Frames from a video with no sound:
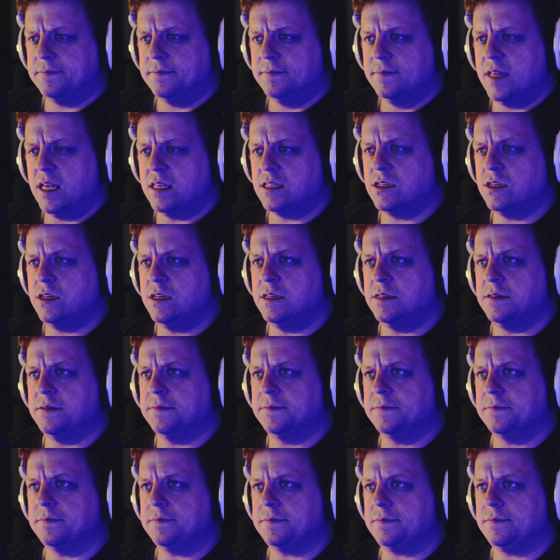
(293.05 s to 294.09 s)
That's good.
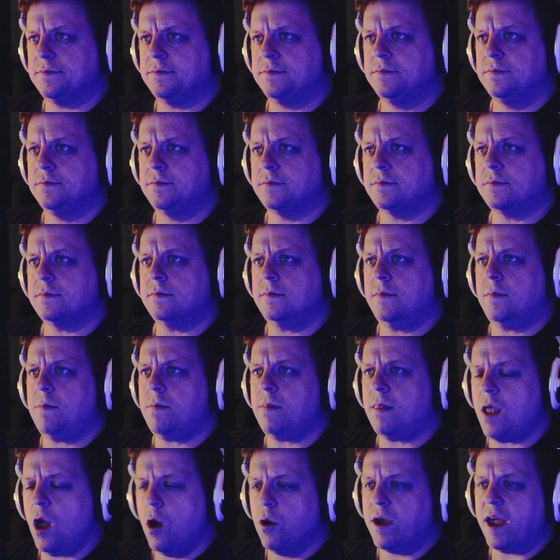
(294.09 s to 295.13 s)

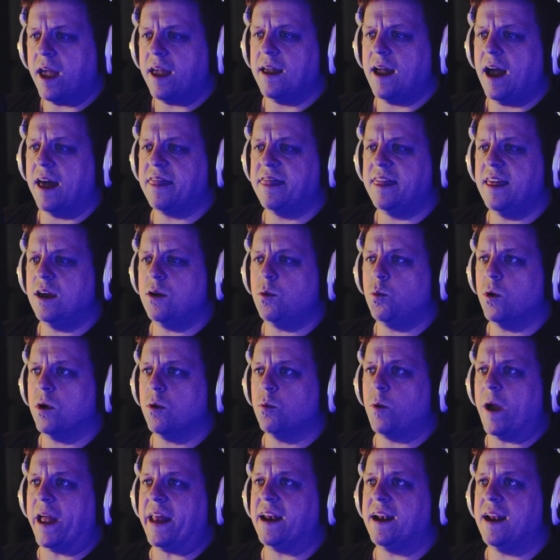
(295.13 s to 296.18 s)
Okay, I think we're
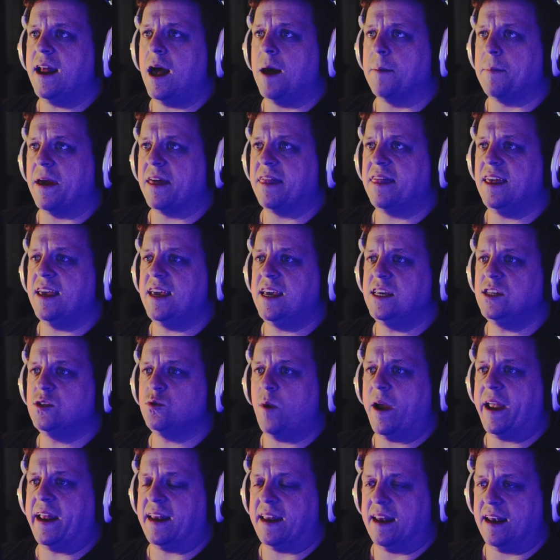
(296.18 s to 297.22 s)
weighted up. I think he's
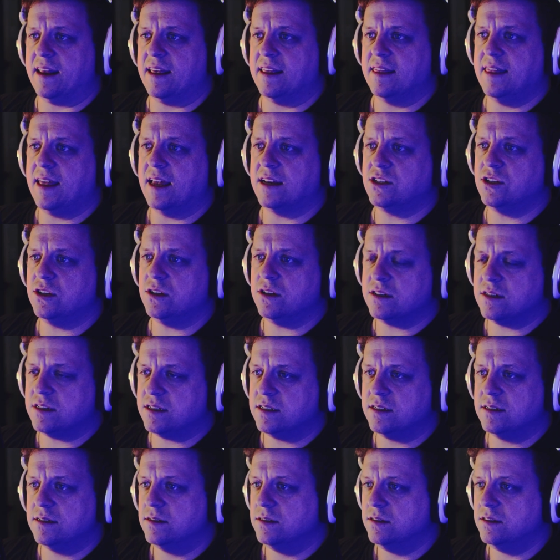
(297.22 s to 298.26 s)
weighted. That took
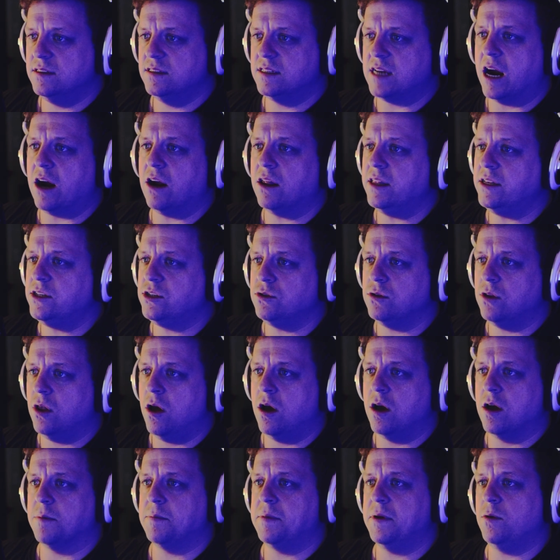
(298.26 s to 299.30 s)
entirely too
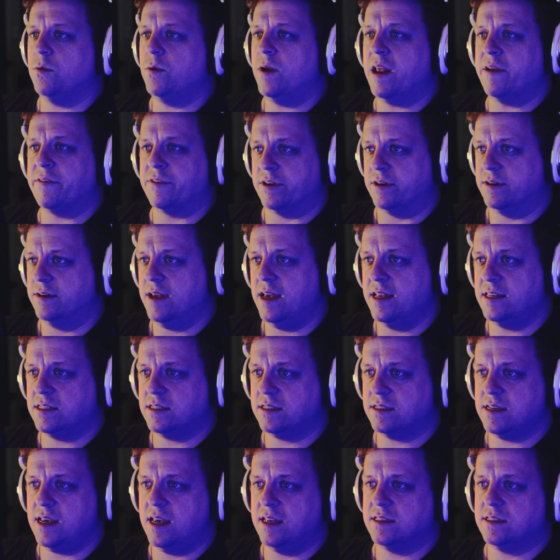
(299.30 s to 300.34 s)
long, but whatever.
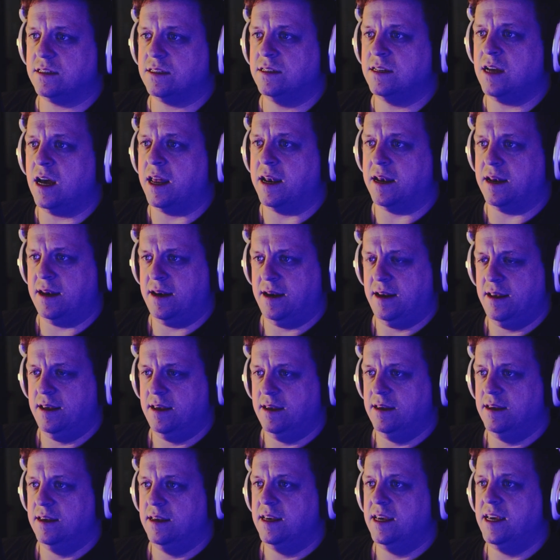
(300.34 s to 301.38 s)
It's done.
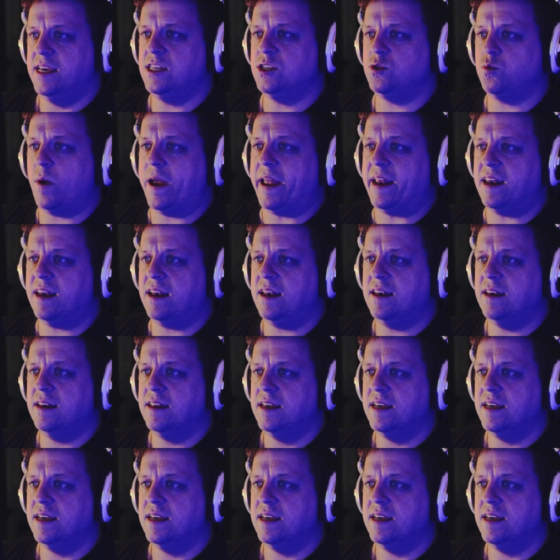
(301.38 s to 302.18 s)
He's weighted.